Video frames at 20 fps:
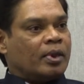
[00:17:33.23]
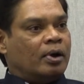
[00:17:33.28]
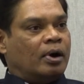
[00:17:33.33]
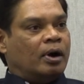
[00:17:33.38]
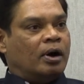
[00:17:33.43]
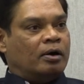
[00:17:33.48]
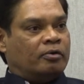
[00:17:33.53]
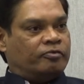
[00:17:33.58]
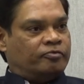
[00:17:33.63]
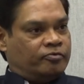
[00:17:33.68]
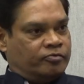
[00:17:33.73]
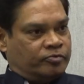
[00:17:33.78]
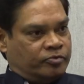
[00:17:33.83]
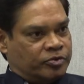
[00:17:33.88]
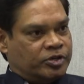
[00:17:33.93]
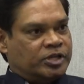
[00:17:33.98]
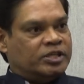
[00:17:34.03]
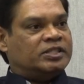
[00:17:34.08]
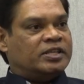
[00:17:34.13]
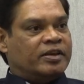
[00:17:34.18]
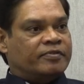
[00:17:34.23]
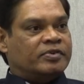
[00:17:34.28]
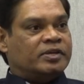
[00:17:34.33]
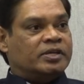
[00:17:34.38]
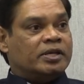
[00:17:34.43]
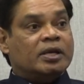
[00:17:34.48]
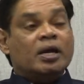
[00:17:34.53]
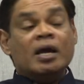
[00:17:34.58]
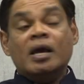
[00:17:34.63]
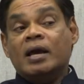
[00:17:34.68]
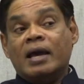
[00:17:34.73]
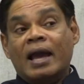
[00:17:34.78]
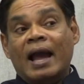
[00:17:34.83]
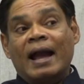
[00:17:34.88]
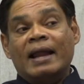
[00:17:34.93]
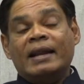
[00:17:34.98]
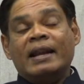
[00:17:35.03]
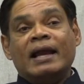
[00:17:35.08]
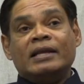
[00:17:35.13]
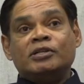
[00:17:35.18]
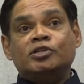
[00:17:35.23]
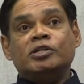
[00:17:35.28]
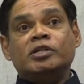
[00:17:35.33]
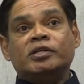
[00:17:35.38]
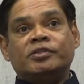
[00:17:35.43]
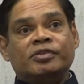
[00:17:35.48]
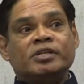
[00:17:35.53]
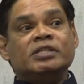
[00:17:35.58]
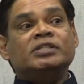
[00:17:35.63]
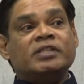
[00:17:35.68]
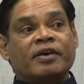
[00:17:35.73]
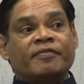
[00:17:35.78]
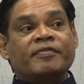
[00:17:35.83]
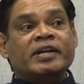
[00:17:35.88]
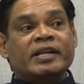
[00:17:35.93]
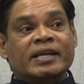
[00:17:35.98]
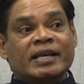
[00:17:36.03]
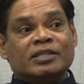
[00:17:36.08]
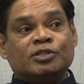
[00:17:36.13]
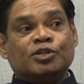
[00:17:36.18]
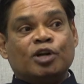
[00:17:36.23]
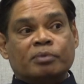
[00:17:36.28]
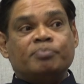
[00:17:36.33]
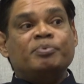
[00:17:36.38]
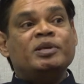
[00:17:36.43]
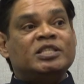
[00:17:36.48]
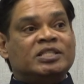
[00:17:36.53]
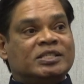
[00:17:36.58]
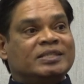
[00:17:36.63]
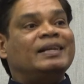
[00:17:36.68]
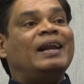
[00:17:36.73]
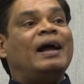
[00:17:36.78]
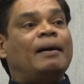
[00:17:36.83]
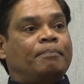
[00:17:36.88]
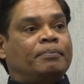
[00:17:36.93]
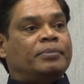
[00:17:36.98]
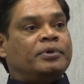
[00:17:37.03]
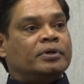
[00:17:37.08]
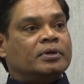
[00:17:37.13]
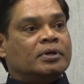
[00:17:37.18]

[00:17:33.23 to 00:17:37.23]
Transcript: of 370. Right. And actually 370 has not been scrapped.